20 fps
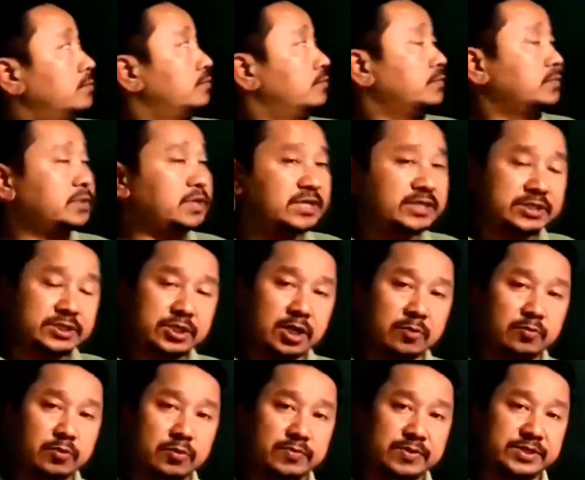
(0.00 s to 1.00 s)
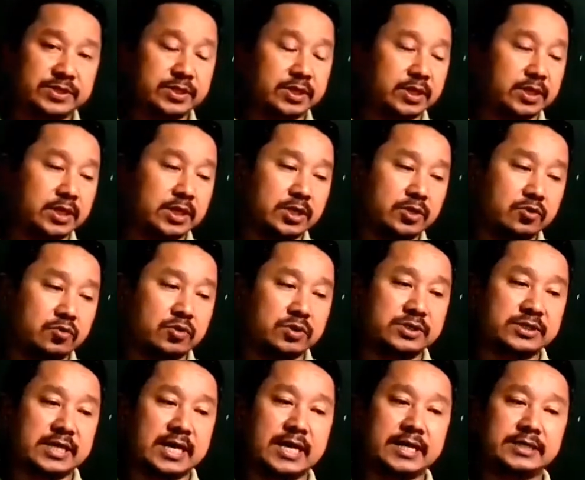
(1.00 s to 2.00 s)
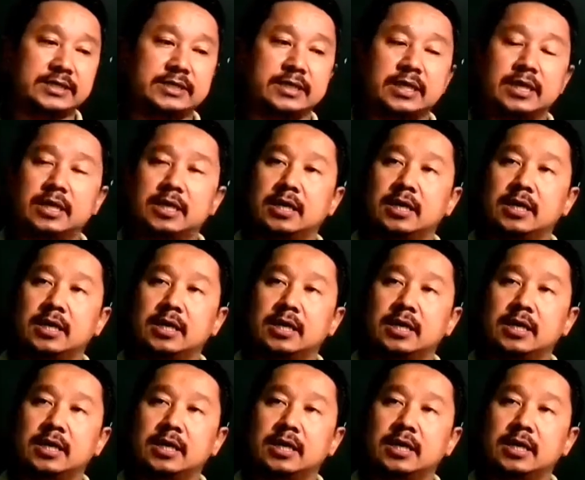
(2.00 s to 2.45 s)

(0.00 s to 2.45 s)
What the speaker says: this WBC or leukocyte